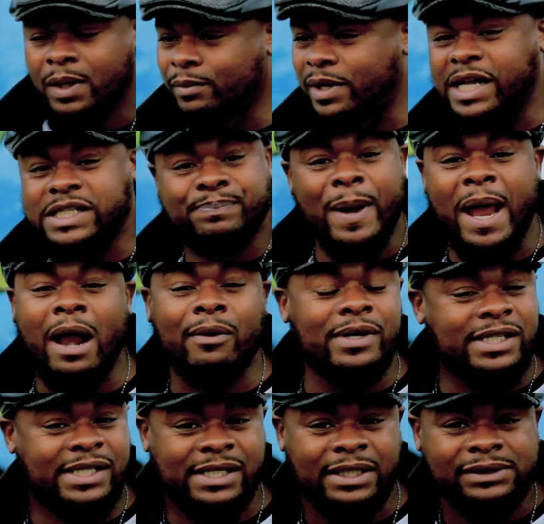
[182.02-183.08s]
But as
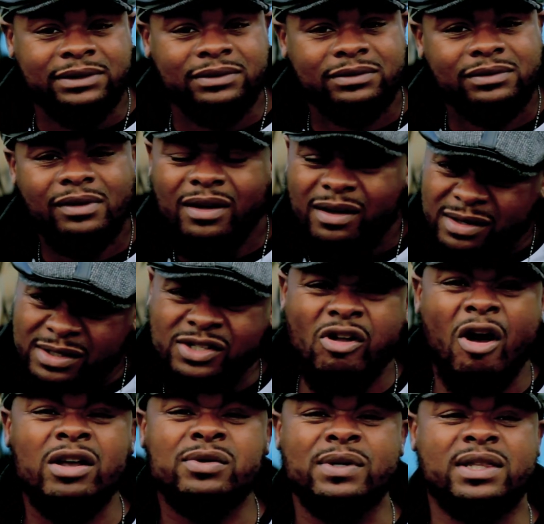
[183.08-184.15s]
parents, it
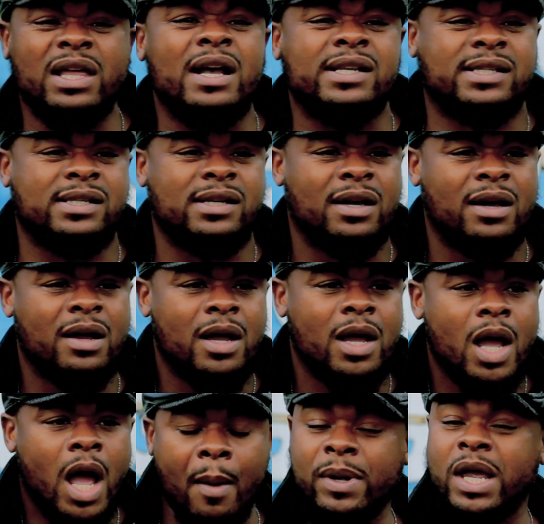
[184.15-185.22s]
starts with us.
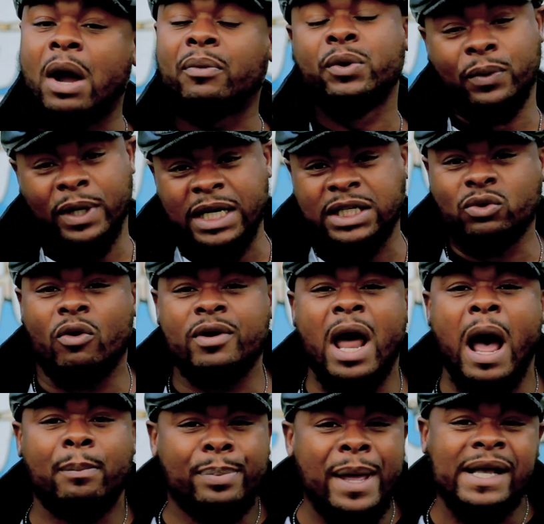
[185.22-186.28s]
I mean, are we really doing
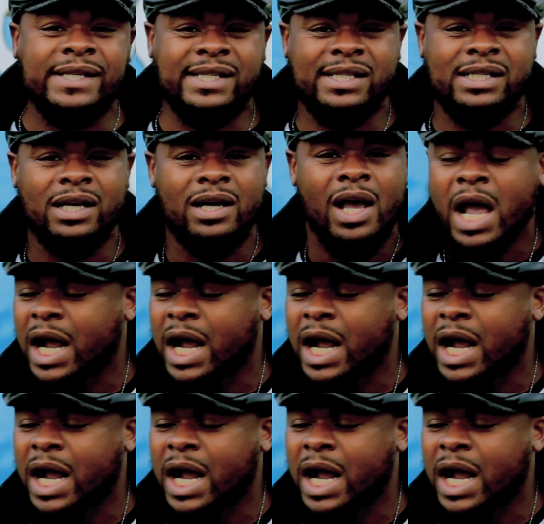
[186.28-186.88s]
our best?